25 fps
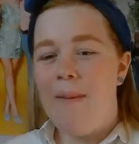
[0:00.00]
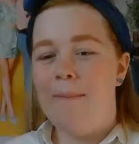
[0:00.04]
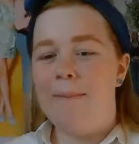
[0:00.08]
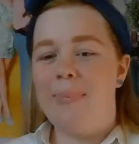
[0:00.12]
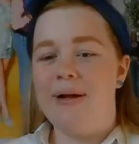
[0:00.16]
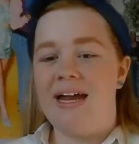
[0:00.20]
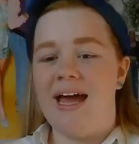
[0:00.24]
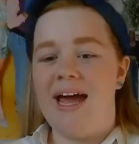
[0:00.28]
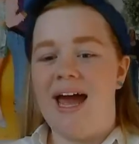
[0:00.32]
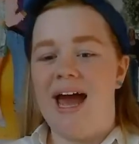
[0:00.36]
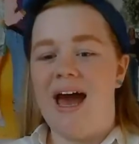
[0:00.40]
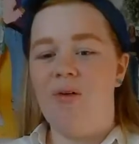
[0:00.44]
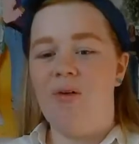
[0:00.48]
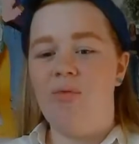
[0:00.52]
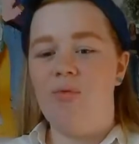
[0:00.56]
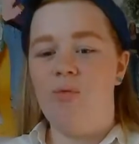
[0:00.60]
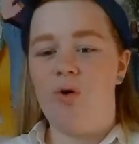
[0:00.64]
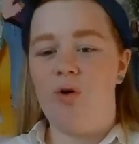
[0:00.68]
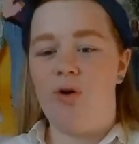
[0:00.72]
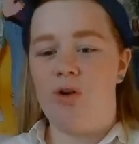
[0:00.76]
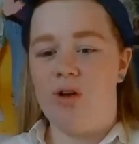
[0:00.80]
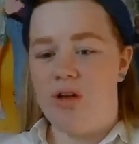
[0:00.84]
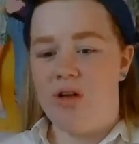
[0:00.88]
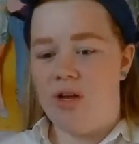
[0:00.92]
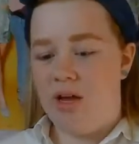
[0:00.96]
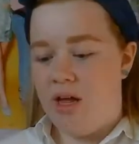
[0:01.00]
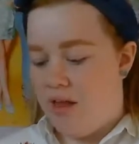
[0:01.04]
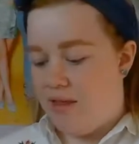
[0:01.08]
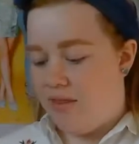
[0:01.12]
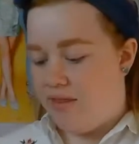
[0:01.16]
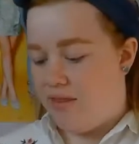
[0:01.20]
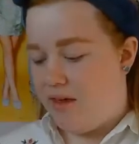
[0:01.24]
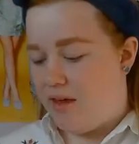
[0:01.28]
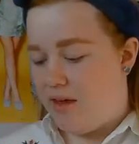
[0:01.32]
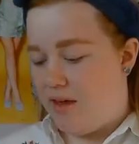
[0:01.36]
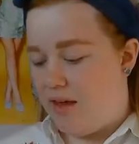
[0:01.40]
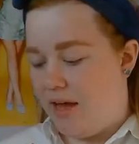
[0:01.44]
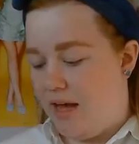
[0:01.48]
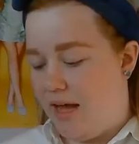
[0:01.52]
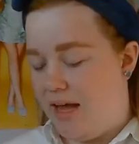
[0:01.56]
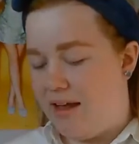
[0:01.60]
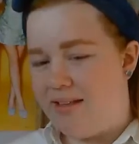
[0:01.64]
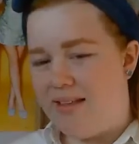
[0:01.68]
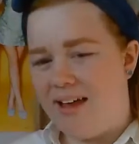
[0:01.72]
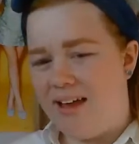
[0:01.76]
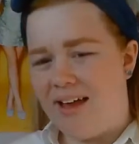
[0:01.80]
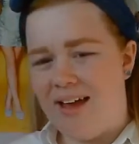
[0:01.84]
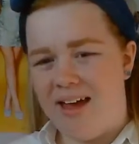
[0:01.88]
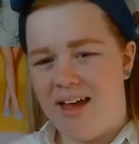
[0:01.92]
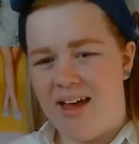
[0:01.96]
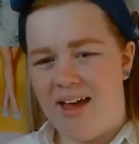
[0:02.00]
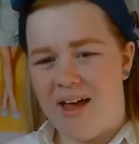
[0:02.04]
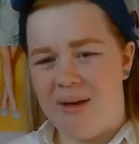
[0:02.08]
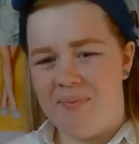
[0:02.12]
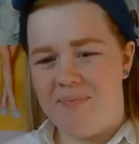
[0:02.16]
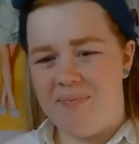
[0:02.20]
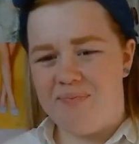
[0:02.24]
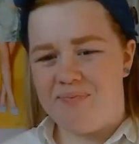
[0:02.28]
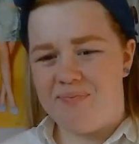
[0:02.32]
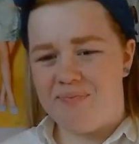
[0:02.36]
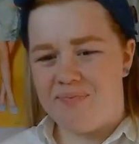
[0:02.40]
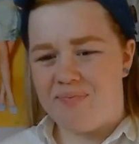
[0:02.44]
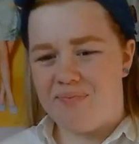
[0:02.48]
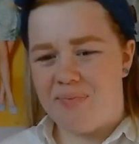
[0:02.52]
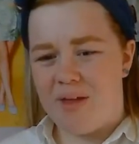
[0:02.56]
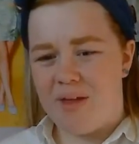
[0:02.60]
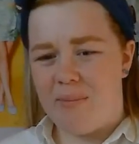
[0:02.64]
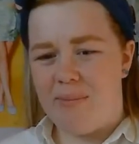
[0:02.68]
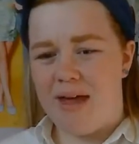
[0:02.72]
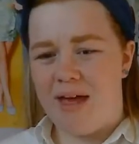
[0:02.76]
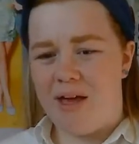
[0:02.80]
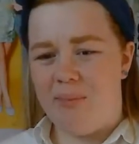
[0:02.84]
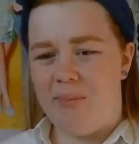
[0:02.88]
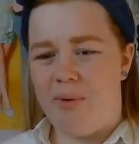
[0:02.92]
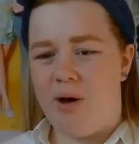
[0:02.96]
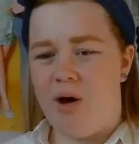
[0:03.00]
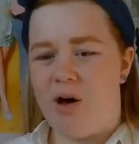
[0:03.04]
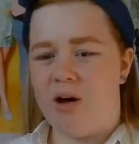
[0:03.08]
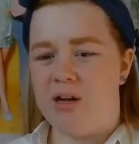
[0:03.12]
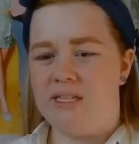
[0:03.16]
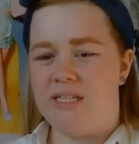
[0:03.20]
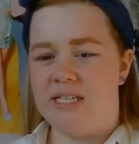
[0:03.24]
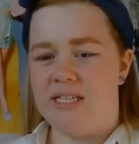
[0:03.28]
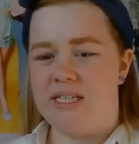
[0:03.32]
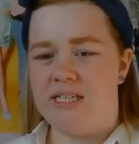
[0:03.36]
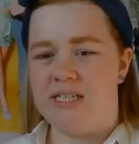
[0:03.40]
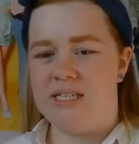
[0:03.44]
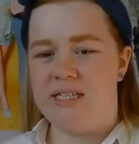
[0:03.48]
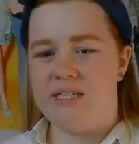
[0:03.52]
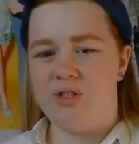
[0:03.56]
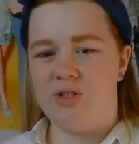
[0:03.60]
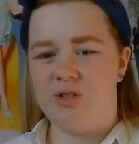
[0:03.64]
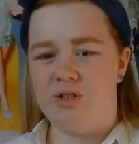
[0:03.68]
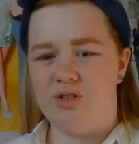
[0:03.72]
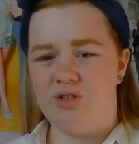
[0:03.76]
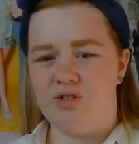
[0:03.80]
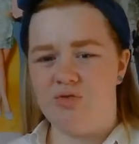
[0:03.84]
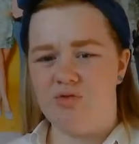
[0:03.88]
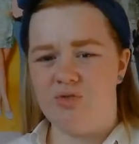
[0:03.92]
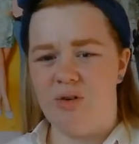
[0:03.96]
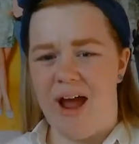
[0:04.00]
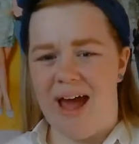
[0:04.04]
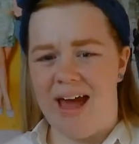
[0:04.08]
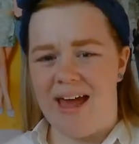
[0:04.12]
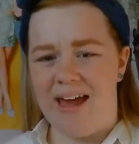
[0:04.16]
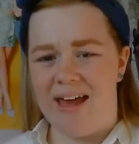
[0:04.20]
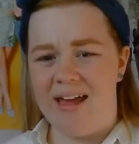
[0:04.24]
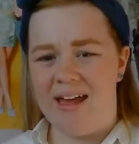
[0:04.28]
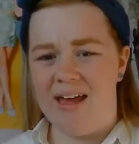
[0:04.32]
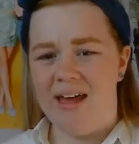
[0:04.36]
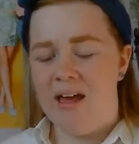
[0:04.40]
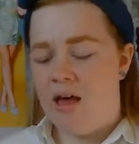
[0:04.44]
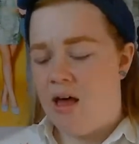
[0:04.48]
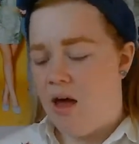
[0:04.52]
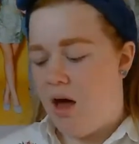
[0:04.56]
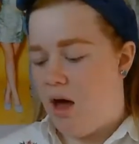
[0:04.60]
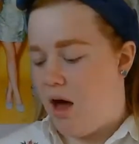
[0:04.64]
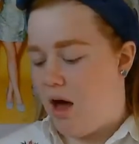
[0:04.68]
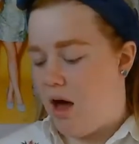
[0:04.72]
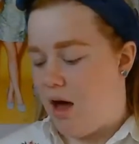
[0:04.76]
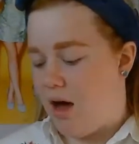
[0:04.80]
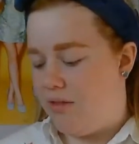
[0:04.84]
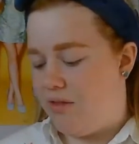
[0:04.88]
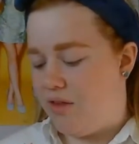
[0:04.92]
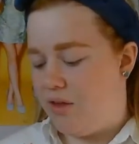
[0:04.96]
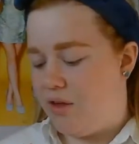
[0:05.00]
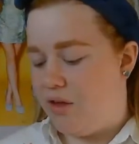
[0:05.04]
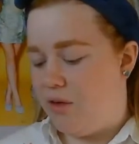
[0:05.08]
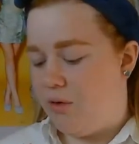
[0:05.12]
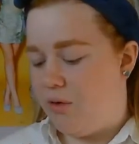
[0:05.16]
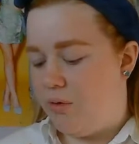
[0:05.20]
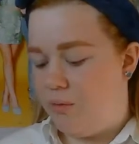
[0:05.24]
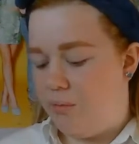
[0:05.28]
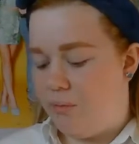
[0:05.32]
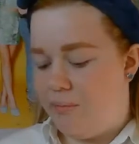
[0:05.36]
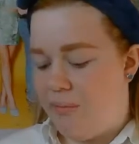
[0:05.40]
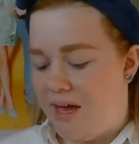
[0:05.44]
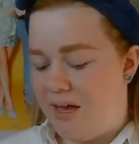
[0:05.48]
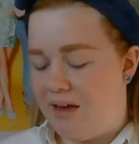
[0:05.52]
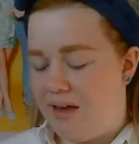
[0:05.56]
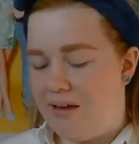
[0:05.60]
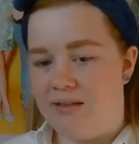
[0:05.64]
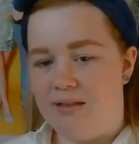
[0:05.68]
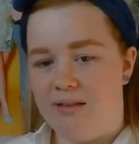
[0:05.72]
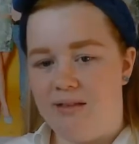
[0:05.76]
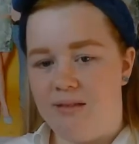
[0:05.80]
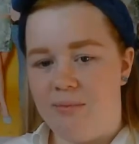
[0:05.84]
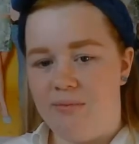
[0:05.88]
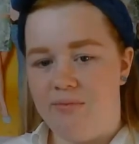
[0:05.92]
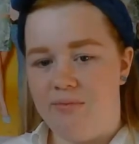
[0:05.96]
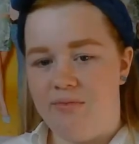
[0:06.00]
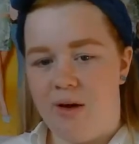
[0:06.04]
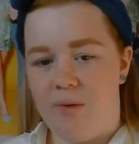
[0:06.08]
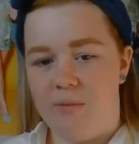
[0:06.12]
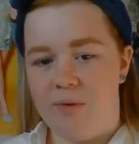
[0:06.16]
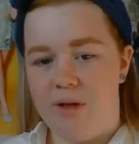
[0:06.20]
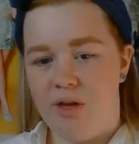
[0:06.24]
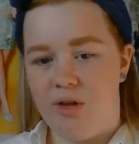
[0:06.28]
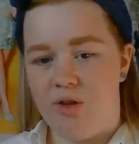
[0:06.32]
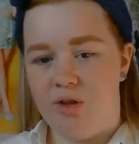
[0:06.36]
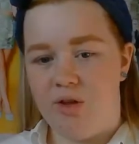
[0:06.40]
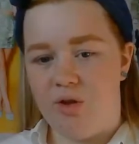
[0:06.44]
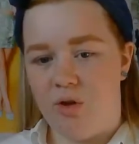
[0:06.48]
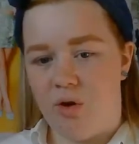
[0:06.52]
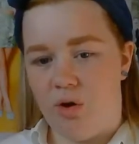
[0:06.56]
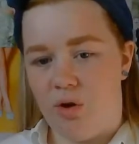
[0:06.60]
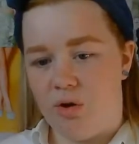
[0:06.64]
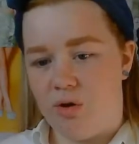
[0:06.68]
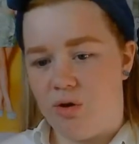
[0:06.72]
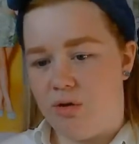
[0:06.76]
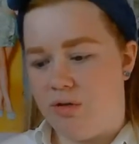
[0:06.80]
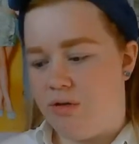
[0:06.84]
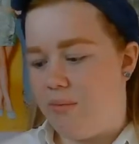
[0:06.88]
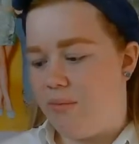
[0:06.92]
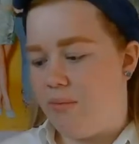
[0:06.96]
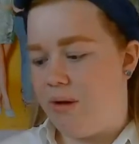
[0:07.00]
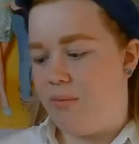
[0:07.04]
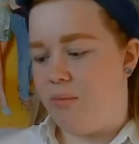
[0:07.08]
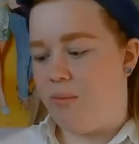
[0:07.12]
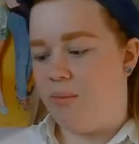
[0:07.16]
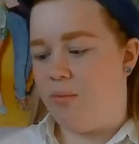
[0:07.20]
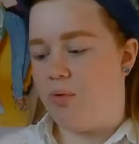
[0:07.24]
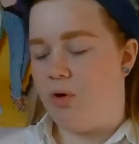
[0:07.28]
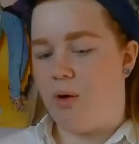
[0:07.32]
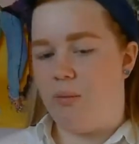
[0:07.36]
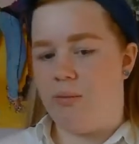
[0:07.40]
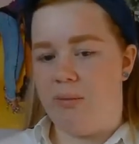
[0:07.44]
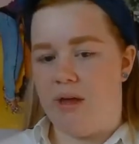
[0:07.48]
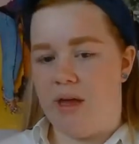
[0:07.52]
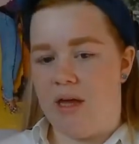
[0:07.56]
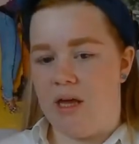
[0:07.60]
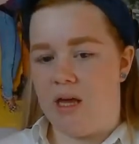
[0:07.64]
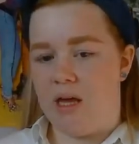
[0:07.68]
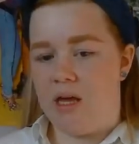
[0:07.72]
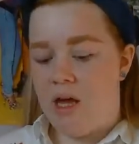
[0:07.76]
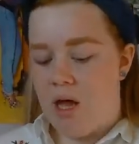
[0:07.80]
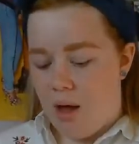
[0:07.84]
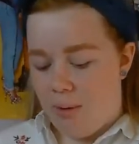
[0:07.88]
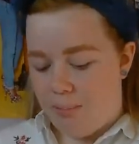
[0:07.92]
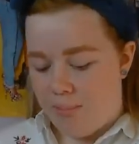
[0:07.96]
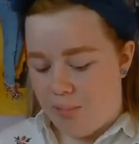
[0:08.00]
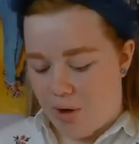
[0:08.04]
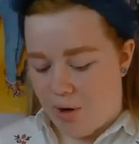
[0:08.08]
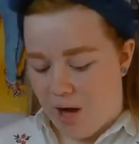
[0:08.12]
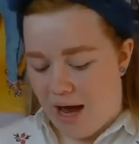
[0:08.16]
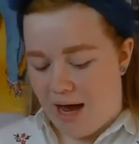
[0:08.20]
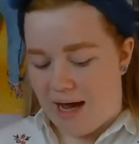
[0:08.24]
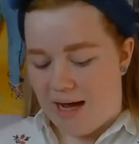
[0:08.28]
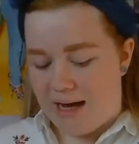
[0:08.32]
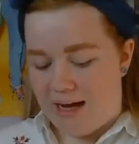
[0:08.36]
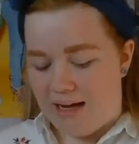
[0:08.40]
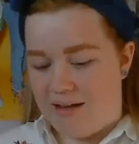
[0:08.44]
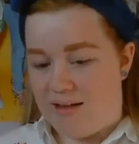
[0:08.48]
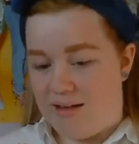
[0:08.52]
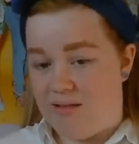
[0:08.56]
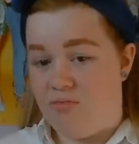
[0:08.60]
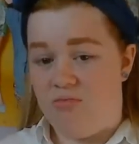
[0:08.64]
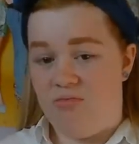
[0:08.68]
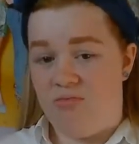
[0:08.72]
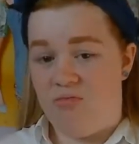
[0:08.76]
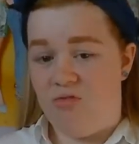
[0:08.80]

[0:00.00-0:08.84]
But I have one that it's like a makeup artist tray that you mix foundation on, that my mum got me, but I